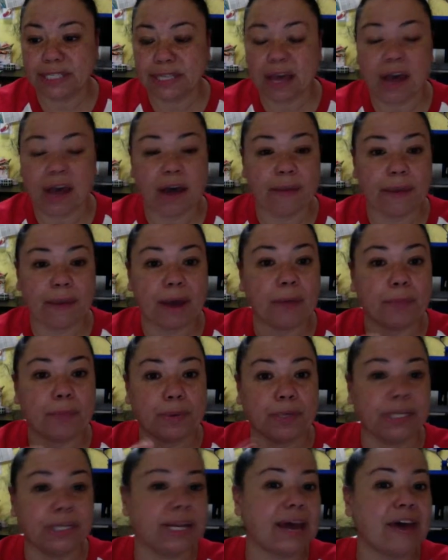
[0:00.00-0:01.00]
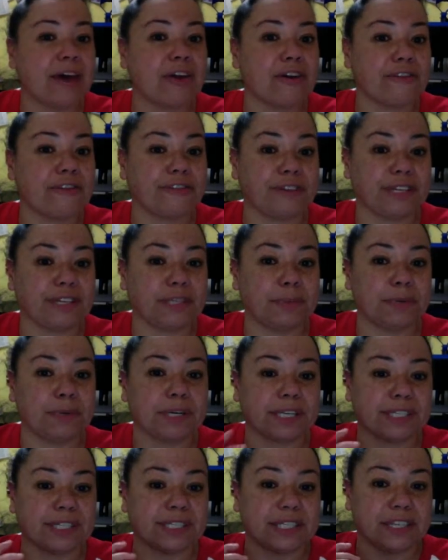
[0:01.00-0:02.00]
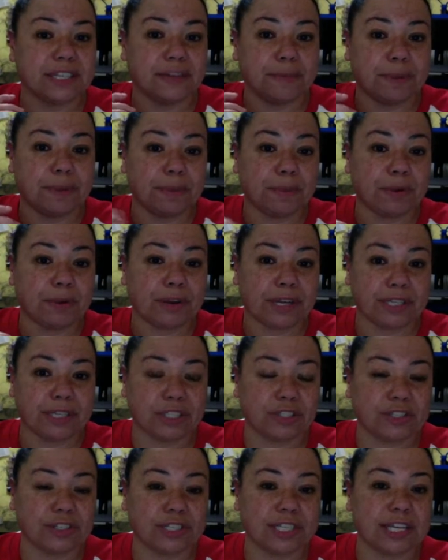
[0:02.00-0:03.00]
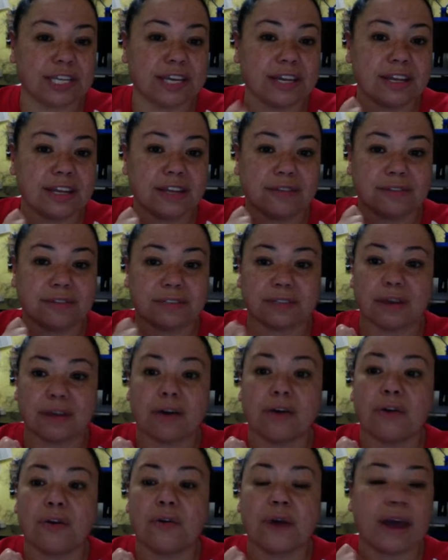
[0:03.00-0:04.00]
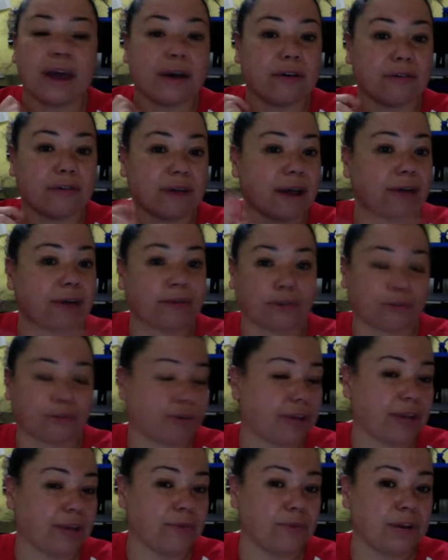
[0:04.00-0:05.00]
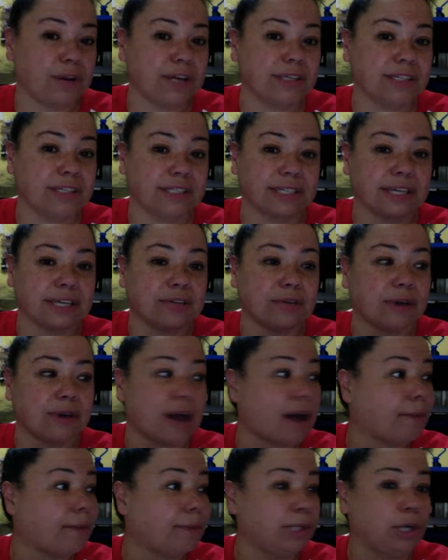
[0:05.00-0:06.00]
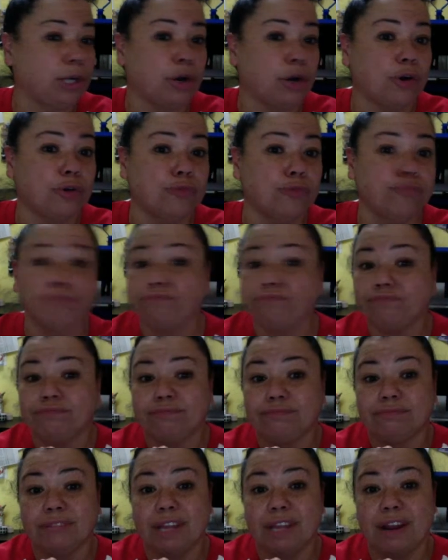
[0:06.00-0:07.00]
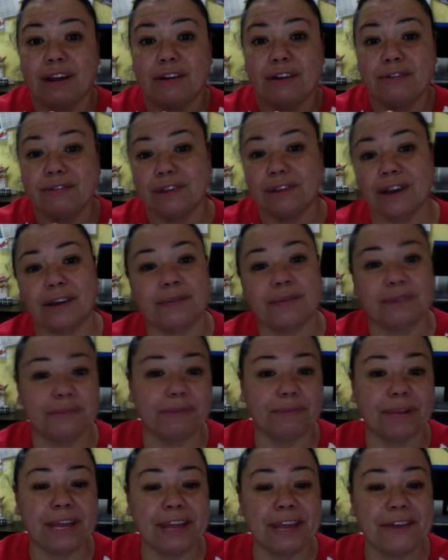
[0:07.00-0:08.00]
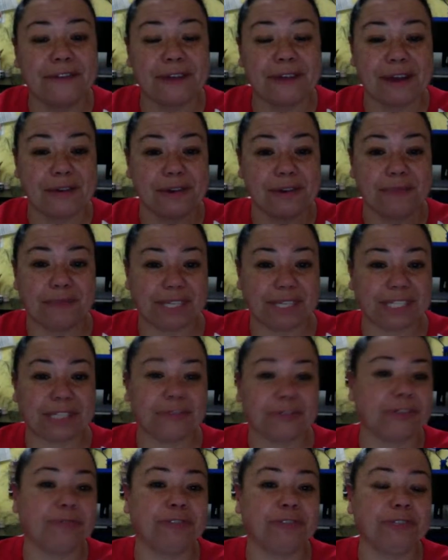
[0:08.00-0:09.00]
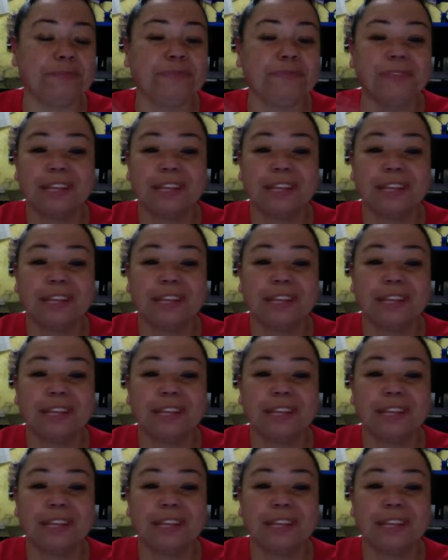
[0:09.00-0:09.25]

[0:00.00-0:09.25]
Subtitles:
I'll put it out on Facebook and see if people are interested. If so, I'll create one because I know I'll be home, you know, playing around in my sewing room.